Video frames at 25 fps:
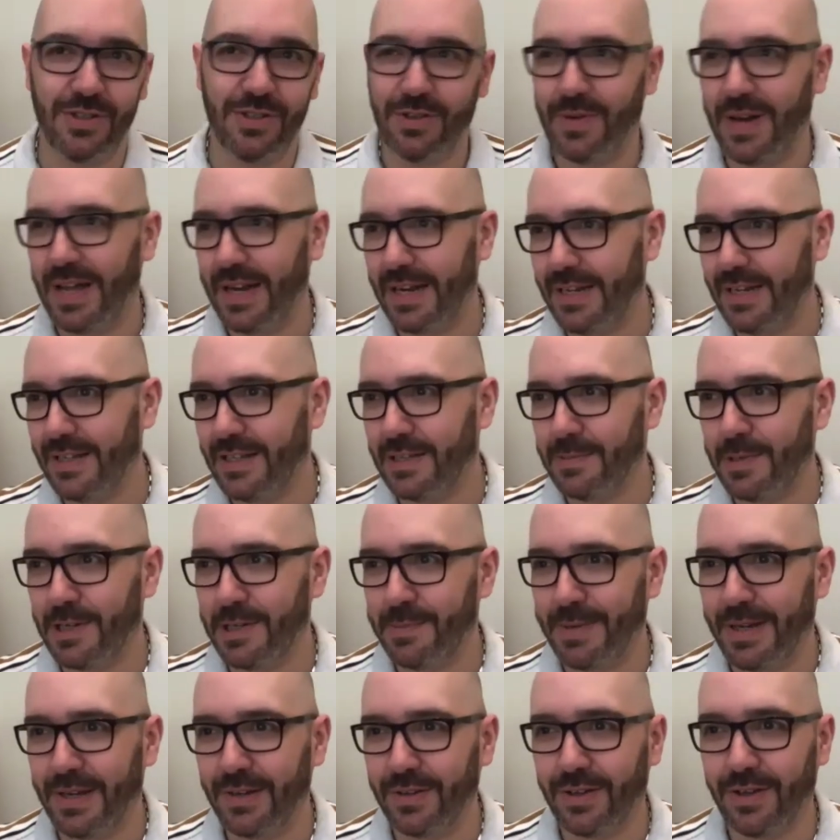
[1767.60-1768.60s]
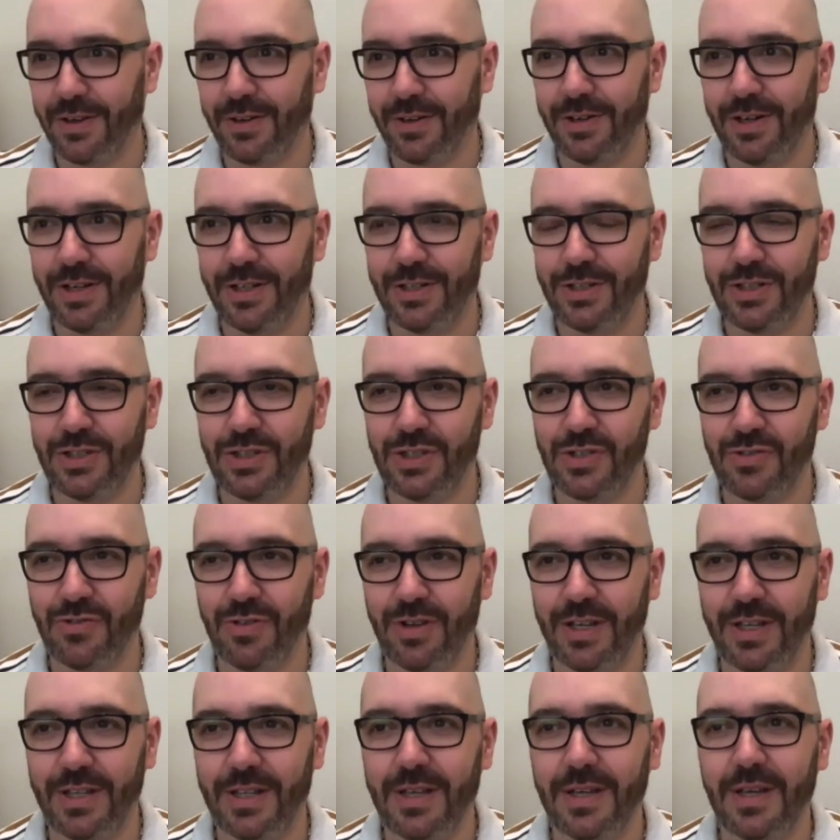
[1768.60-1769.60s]
Who and a little bit about Coronation
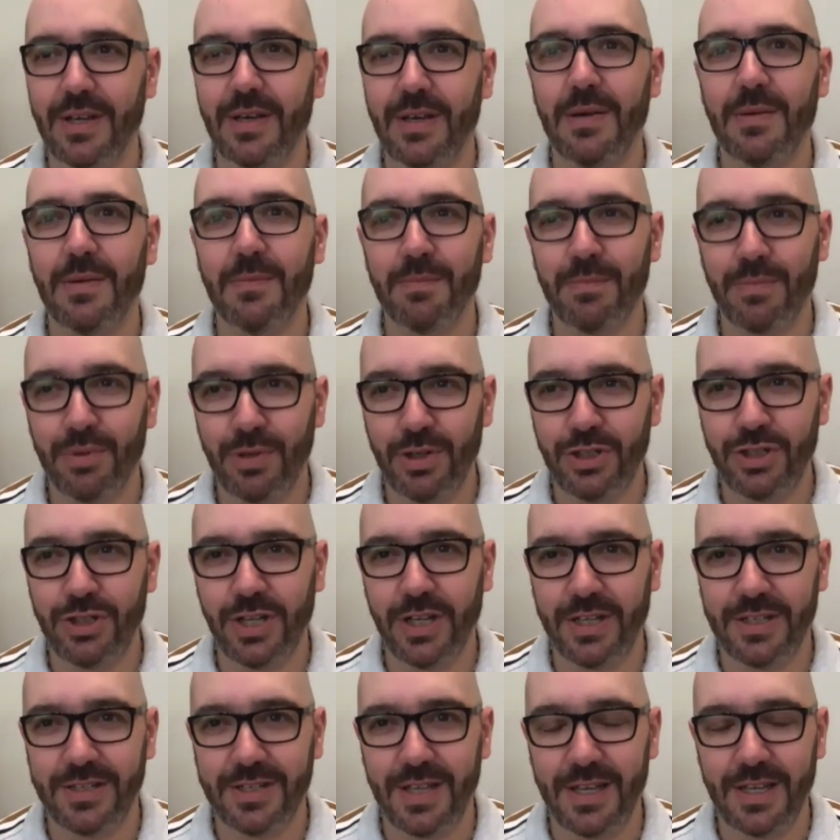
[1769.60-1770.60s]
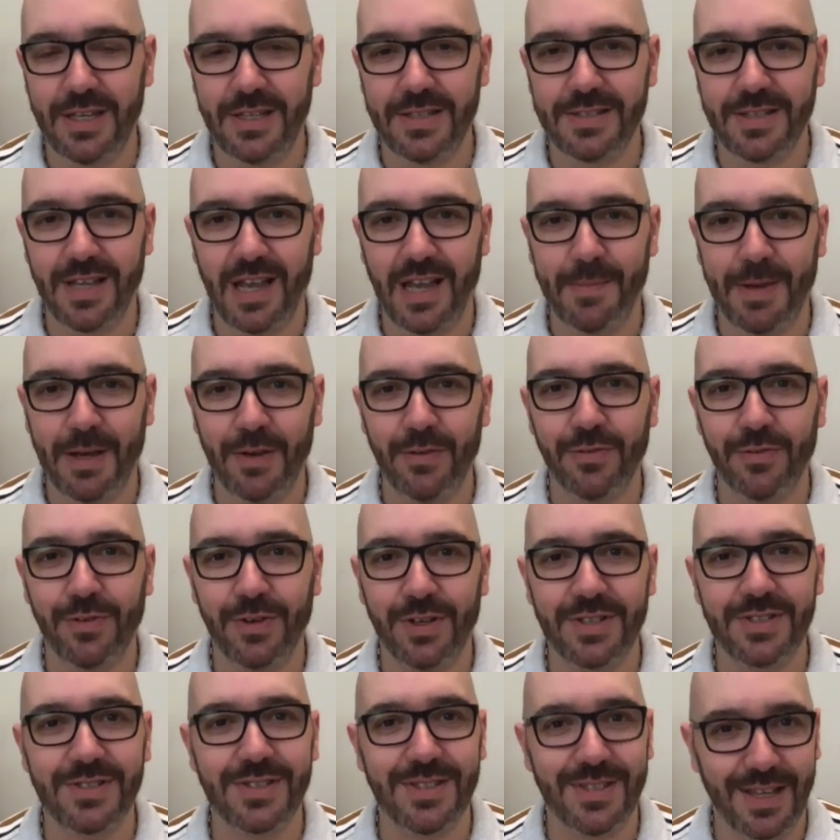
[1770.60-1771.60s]
Street. Appreciate you taking time out
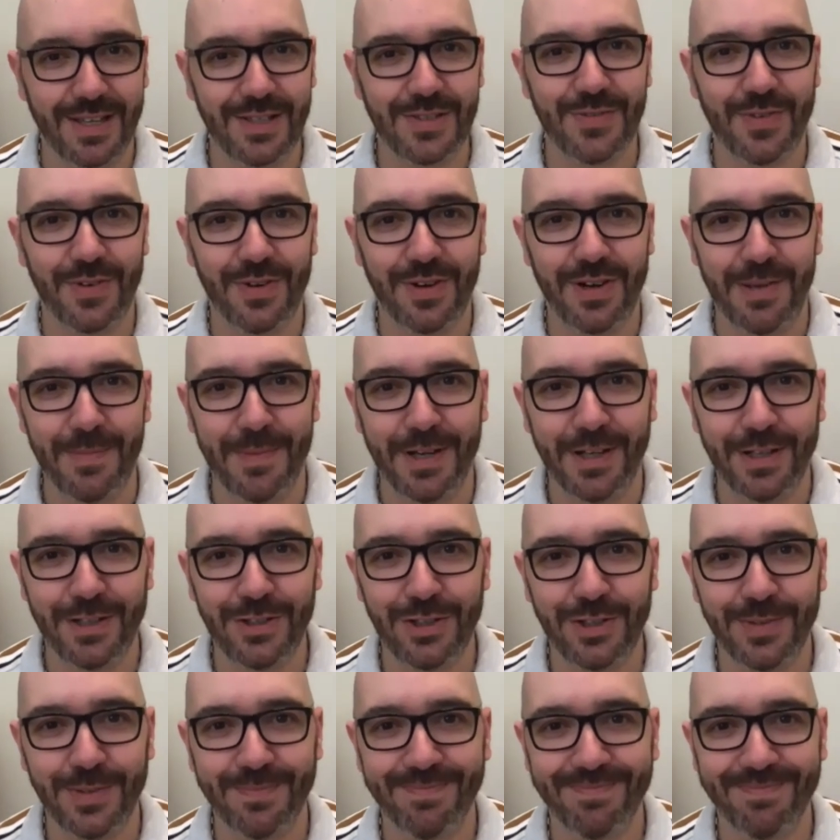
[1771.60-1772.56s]
for us. Thanks very much.